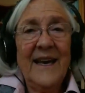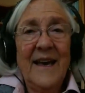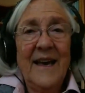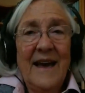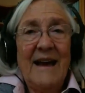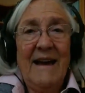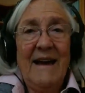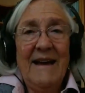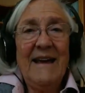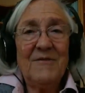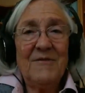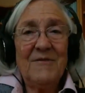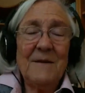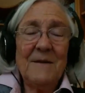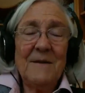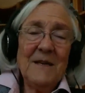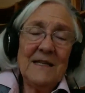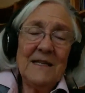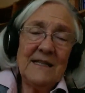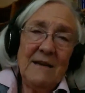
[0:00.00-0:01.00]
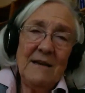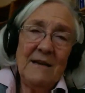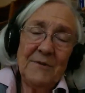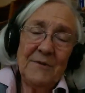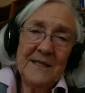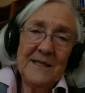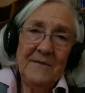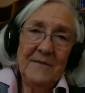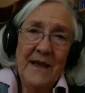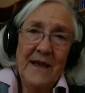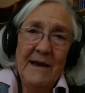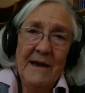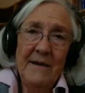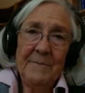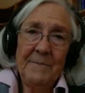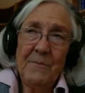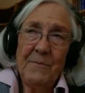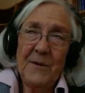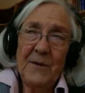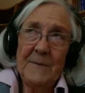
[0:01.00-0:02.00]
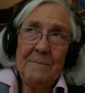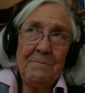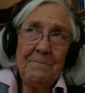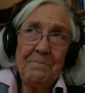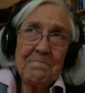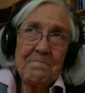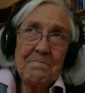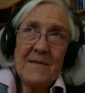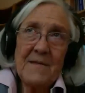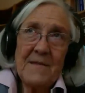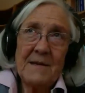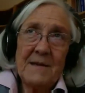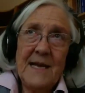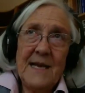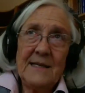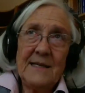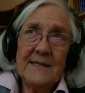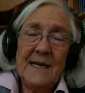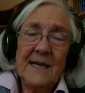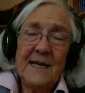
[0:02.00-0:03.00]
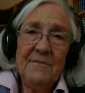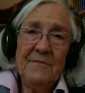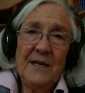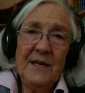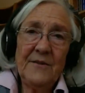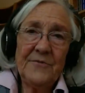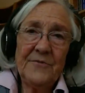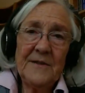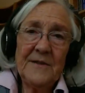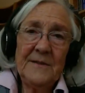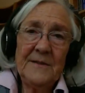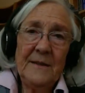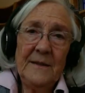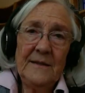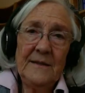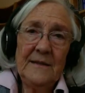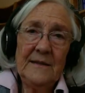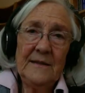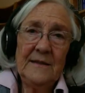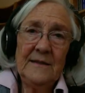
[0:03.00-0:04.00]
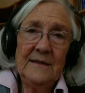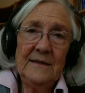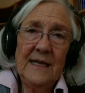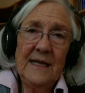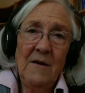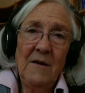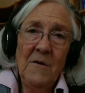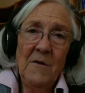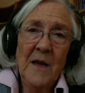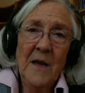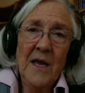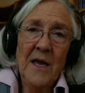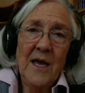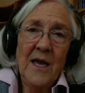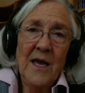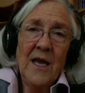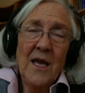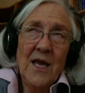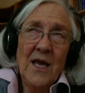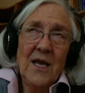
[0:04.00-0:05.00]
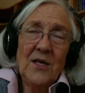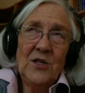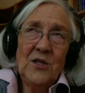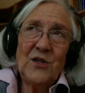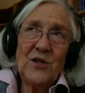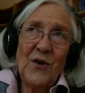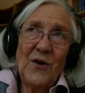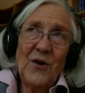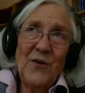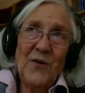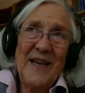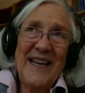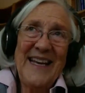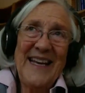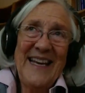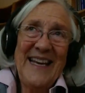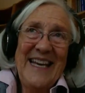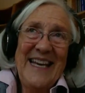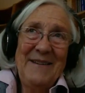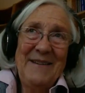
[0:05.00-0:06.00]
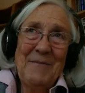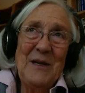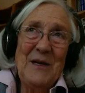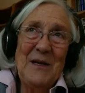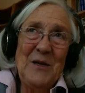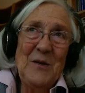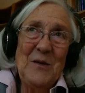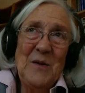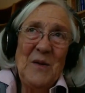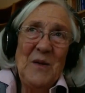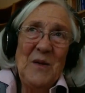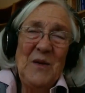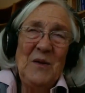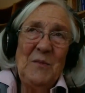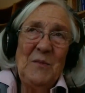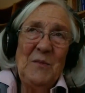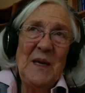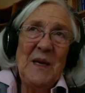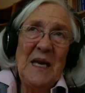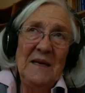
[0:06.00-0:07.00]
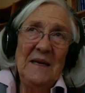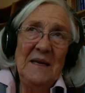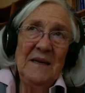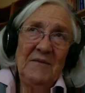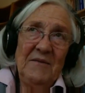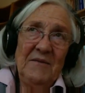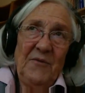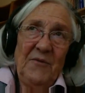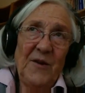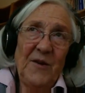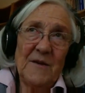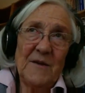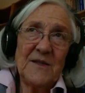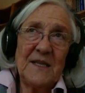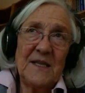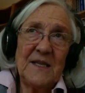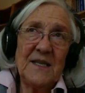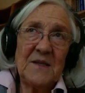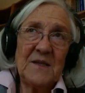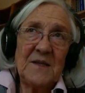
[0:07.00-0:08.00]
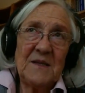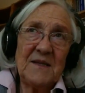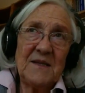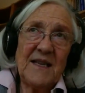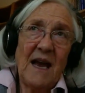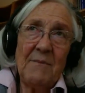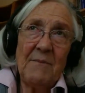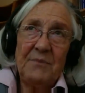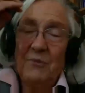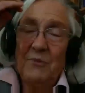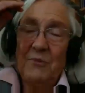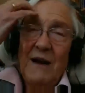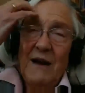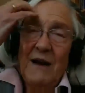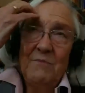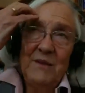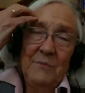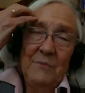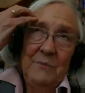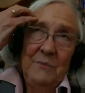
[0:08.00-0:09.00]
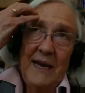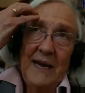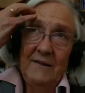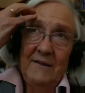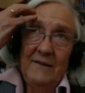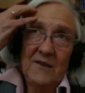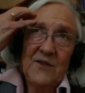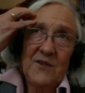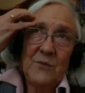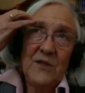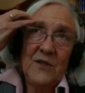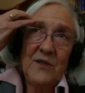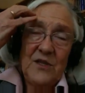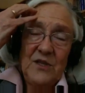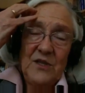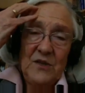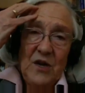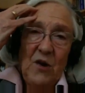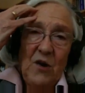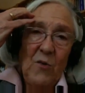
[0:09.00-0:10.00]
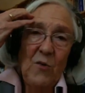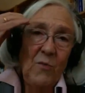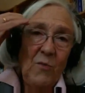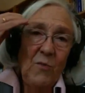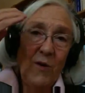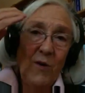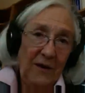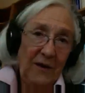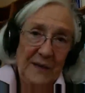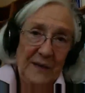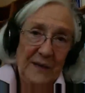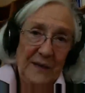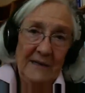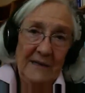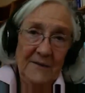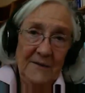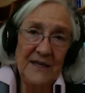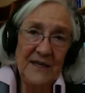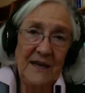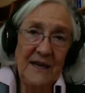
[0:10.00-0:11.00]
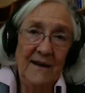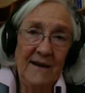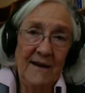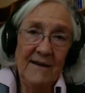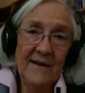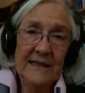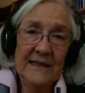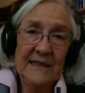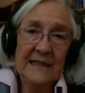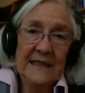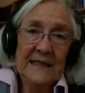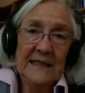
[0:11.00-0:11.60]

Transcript: I have some examples of that, but not time here for now. So, but you begin first to stop the problem patterns once you know what your patterns are.